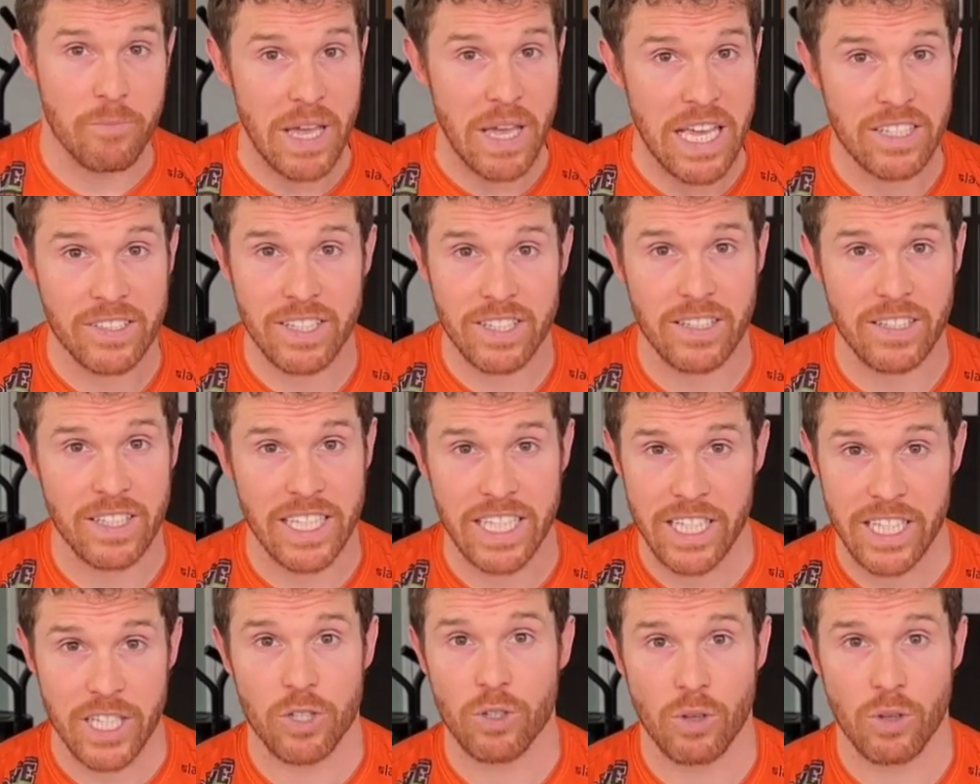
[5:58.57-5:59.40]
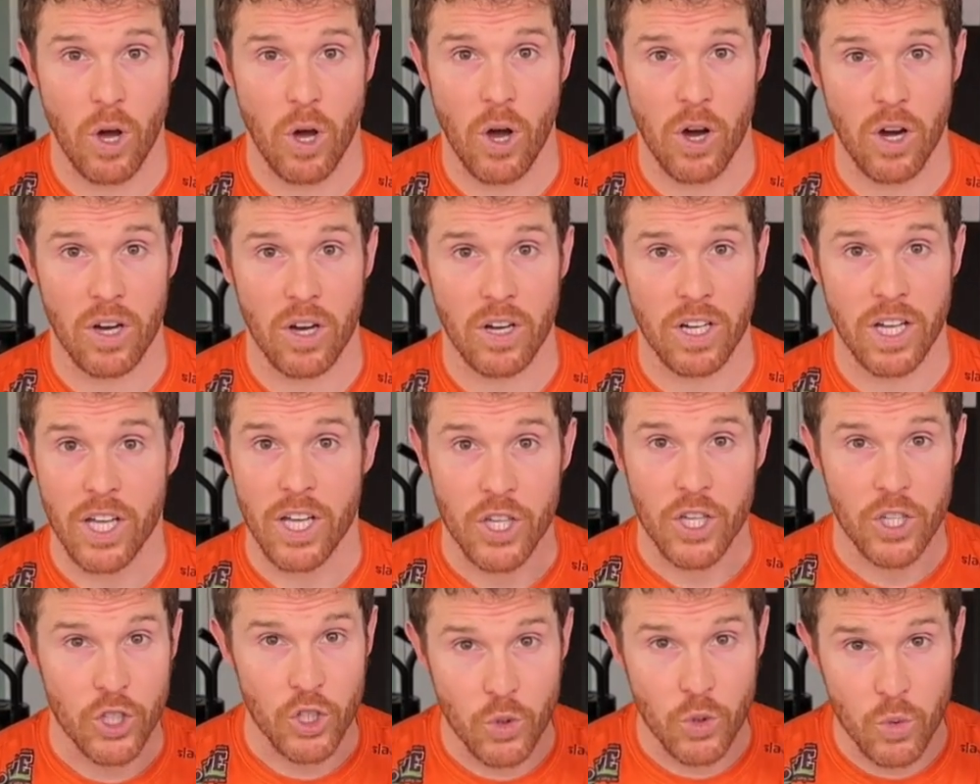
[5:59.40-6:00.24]
basically year long,
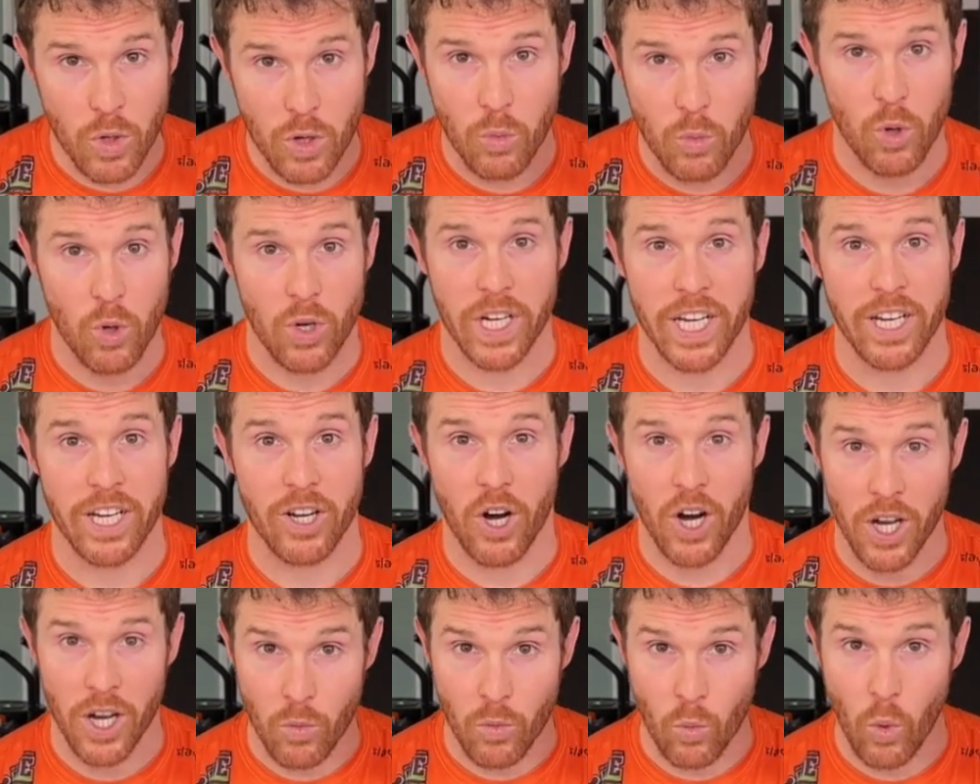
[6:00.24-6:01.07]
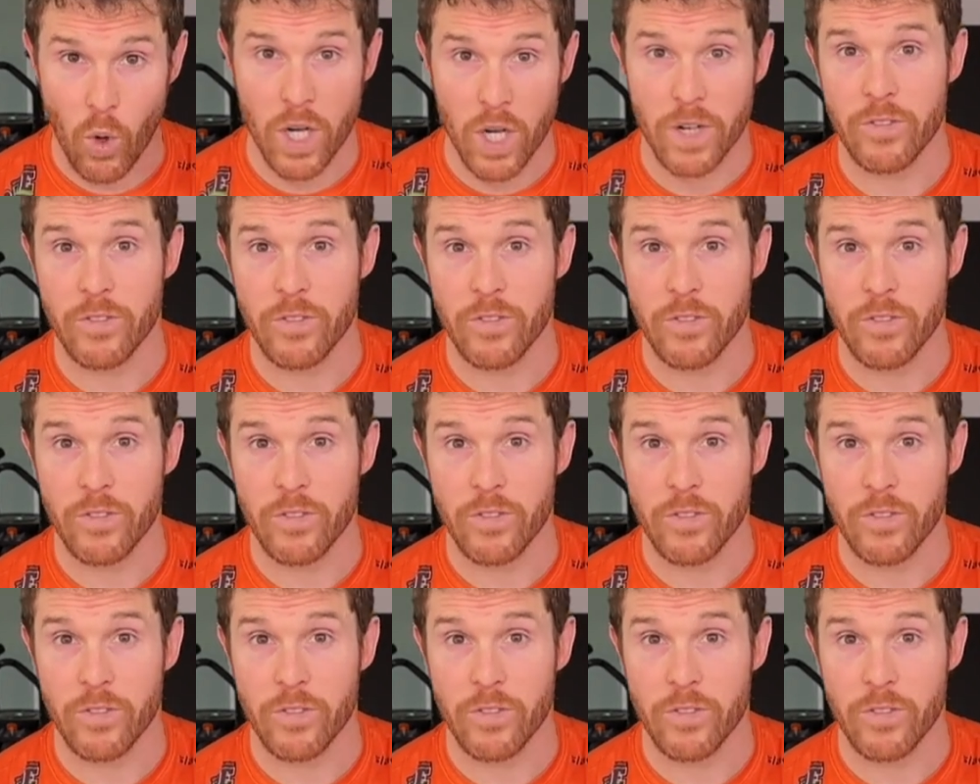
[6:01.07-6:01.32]
you are working on one of